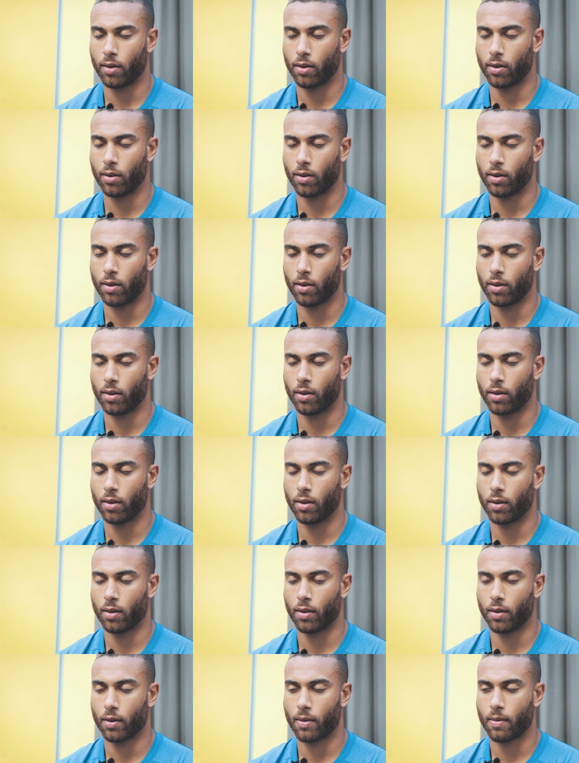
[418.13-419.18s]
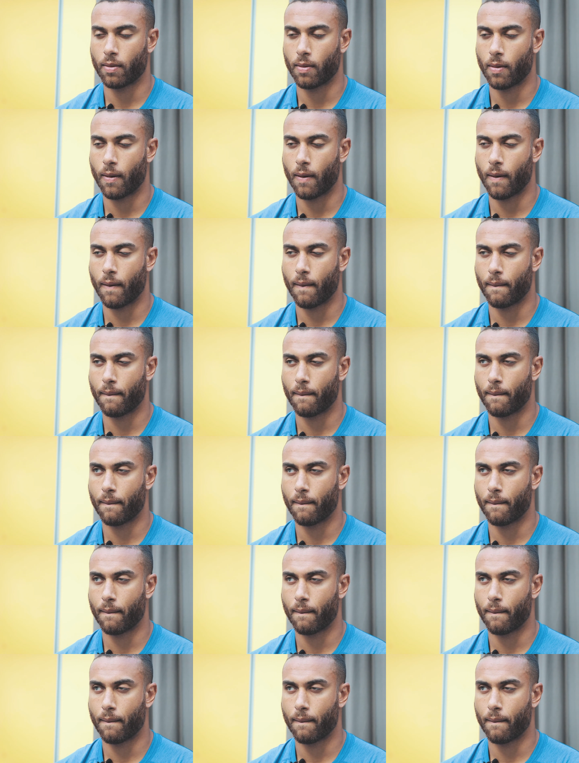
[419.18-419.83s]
(no one is talking)